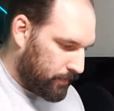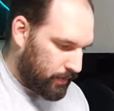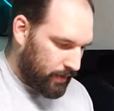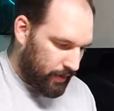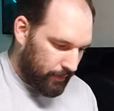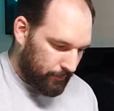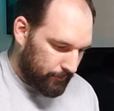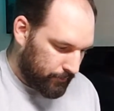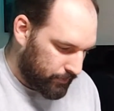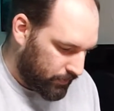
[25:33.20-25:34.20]
Okay,
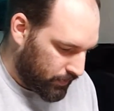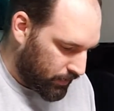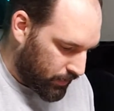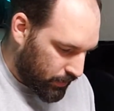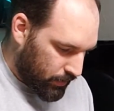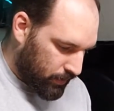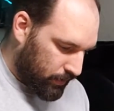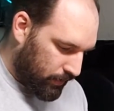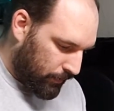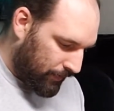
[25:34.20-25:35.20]

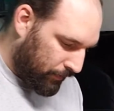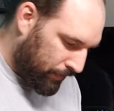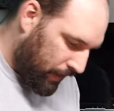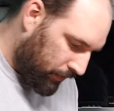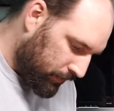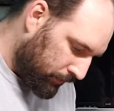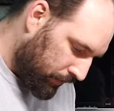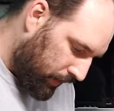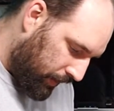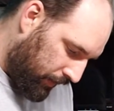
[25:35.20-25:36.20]
now we have the power
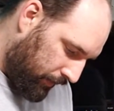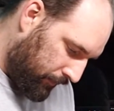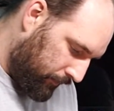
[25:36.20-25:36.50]
supply.